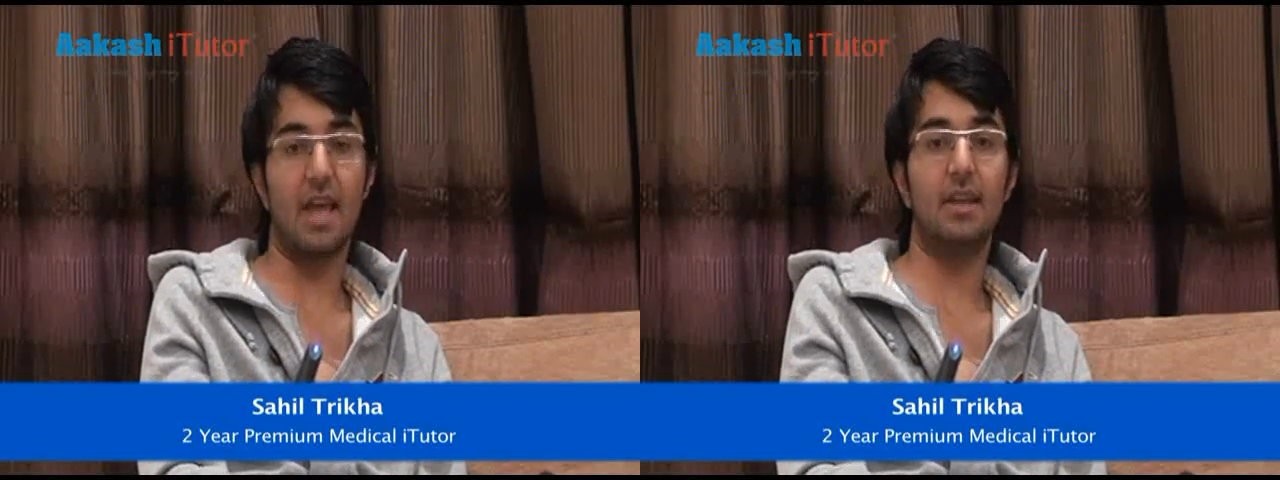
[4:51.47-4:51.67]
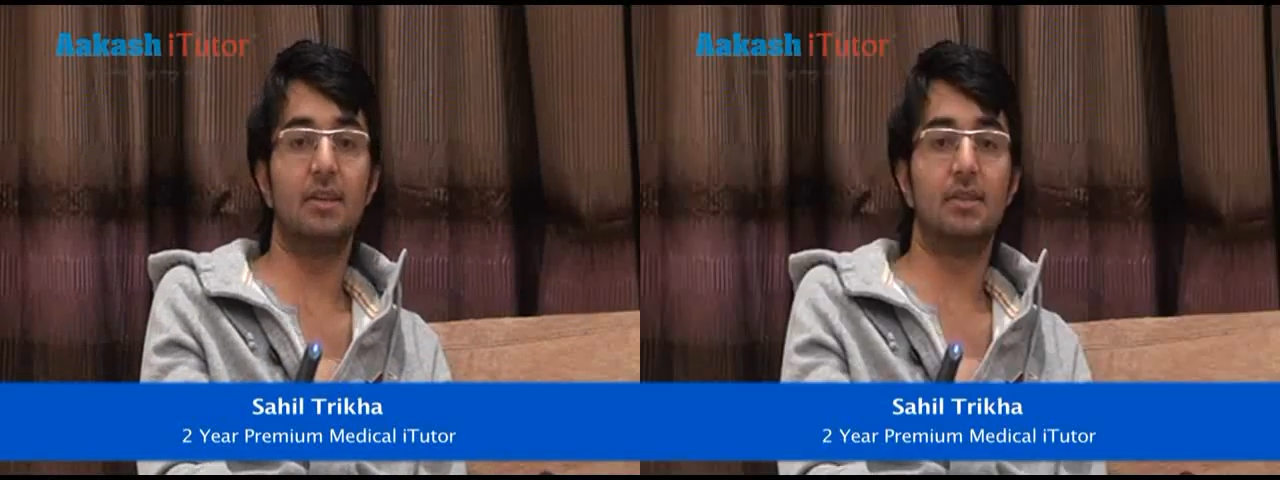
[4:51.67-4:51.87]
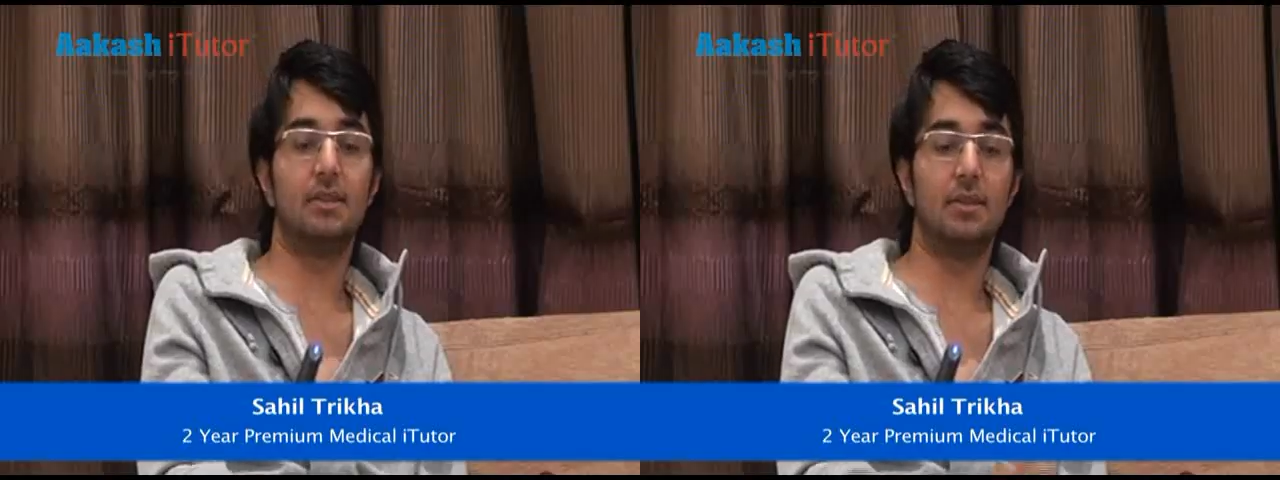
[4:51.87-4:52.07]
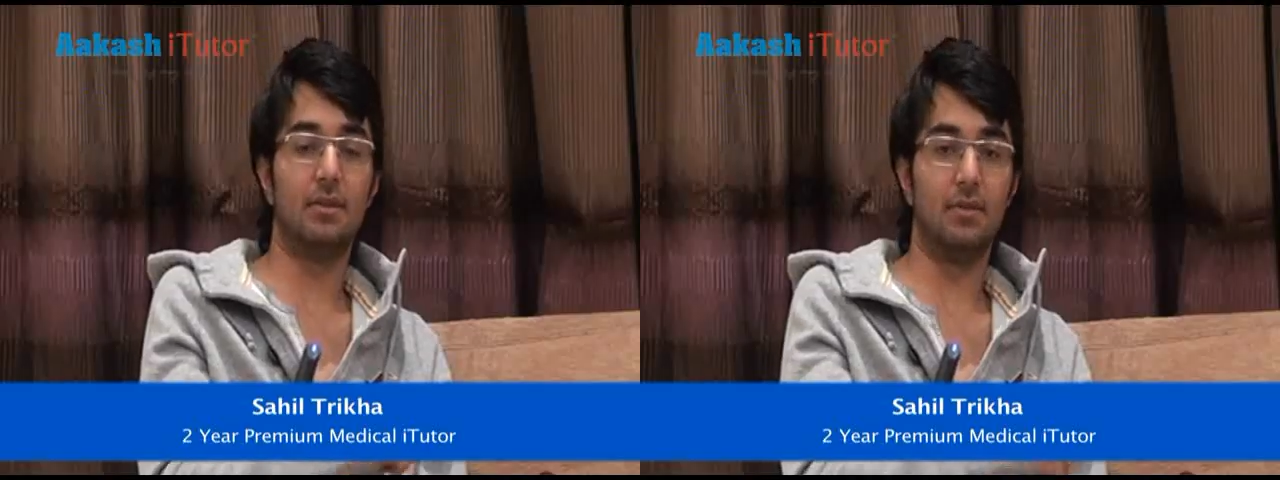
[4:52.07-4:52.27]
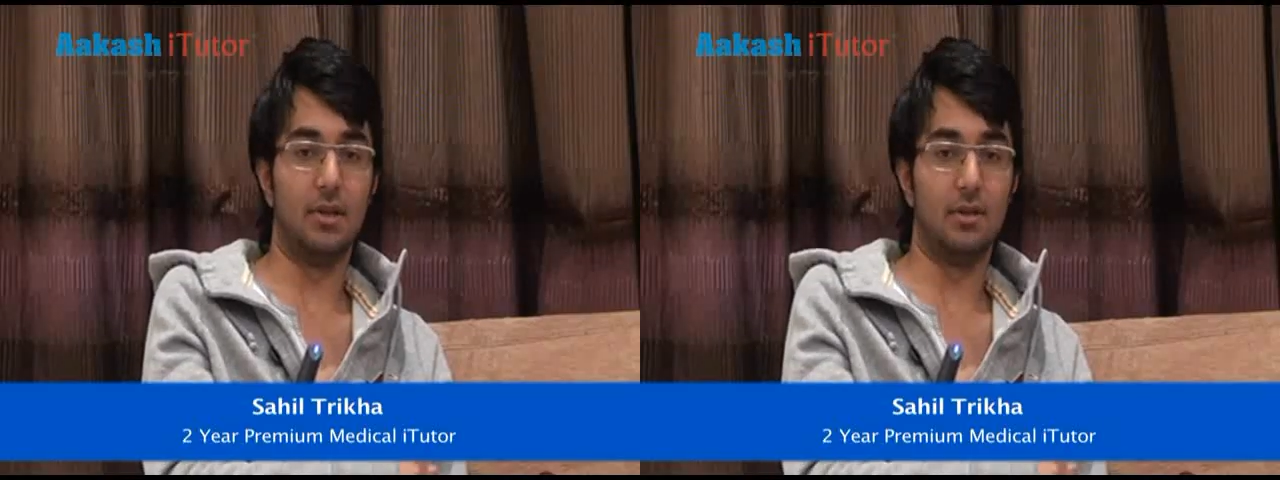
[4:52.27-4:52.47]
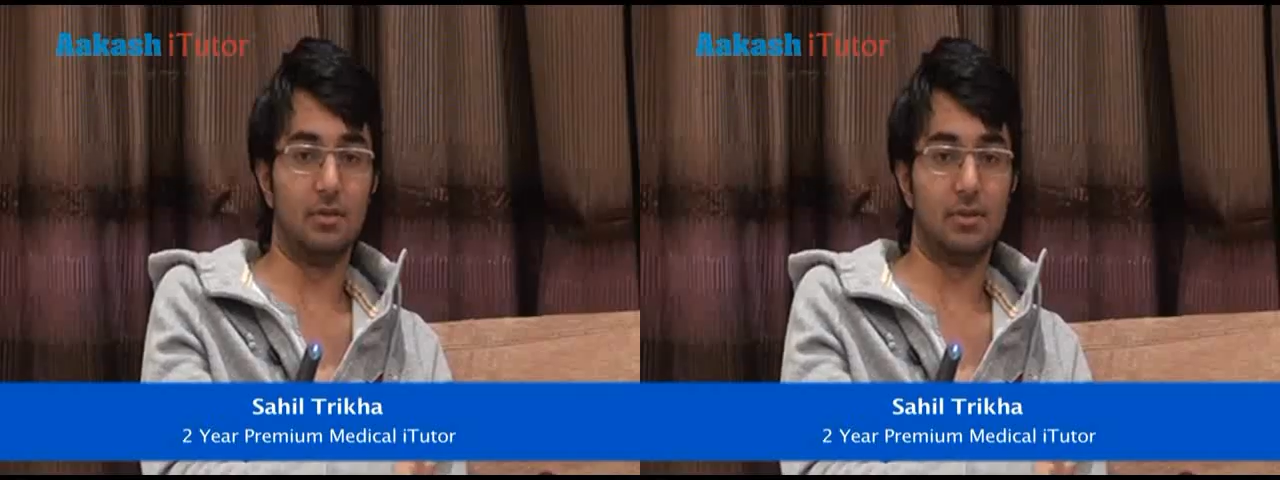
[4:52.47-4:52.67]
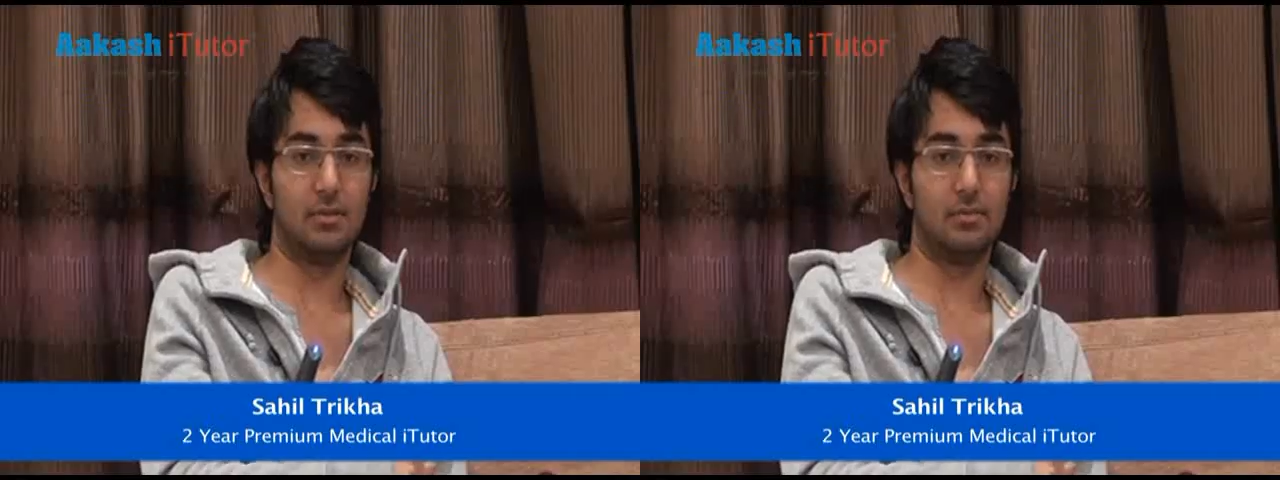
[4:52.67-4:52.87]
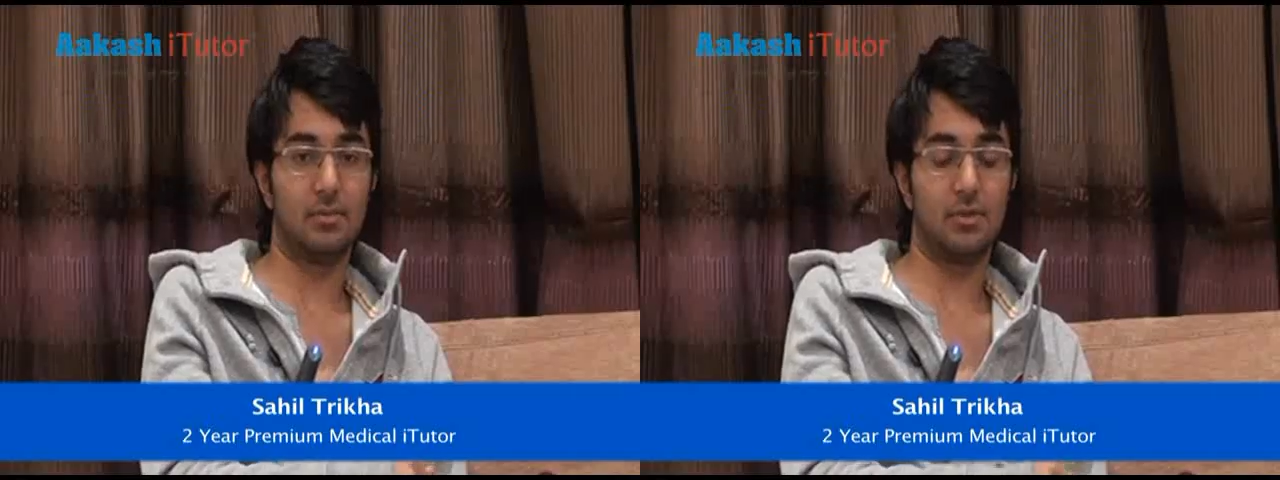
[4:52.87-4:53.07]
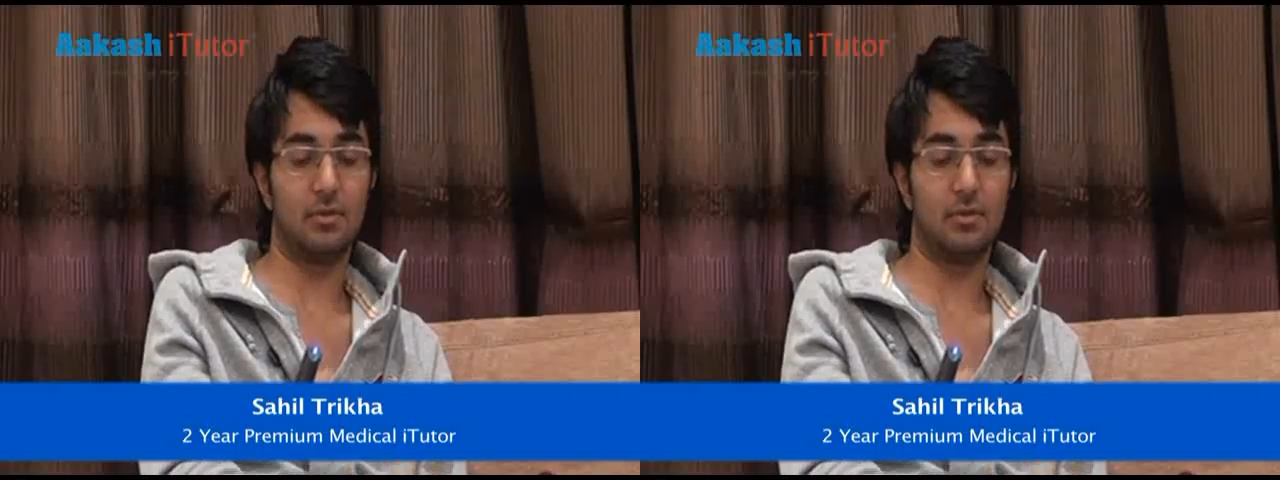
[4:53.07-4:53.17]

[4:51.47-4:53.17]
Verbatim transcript: and the videos.